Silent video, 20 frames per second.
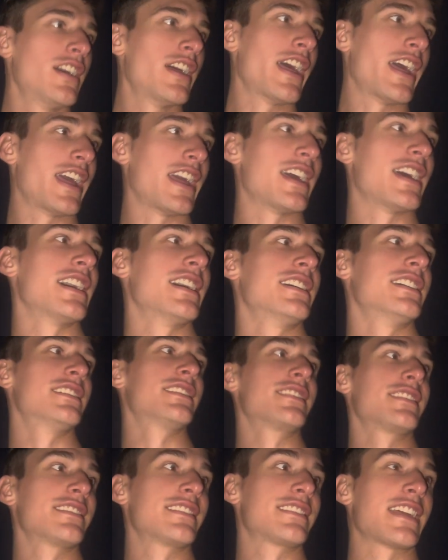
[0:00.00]

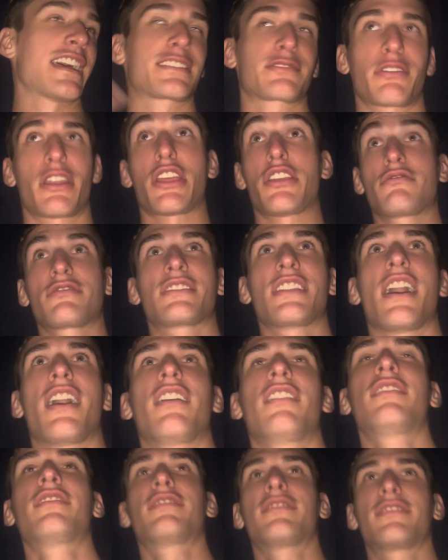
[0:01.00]
And that's what I use now,
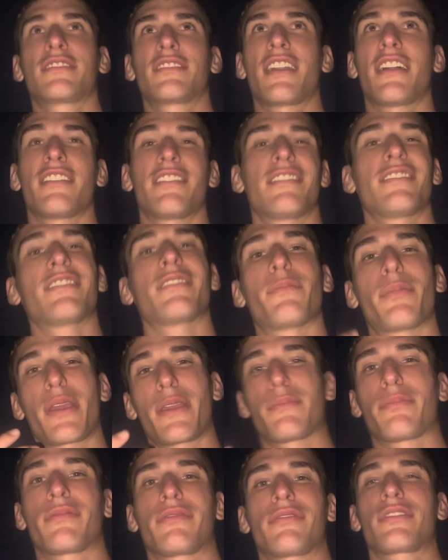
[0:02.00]
rather than the
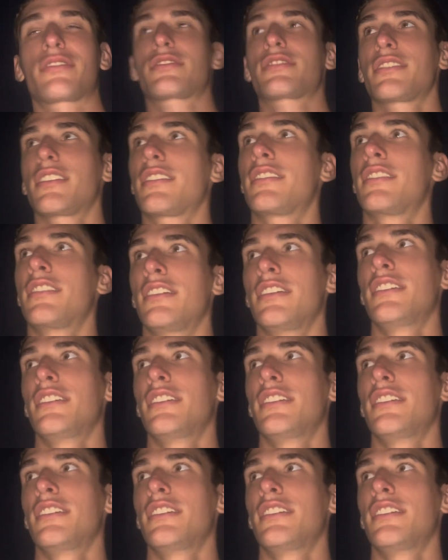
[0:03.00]
paper version.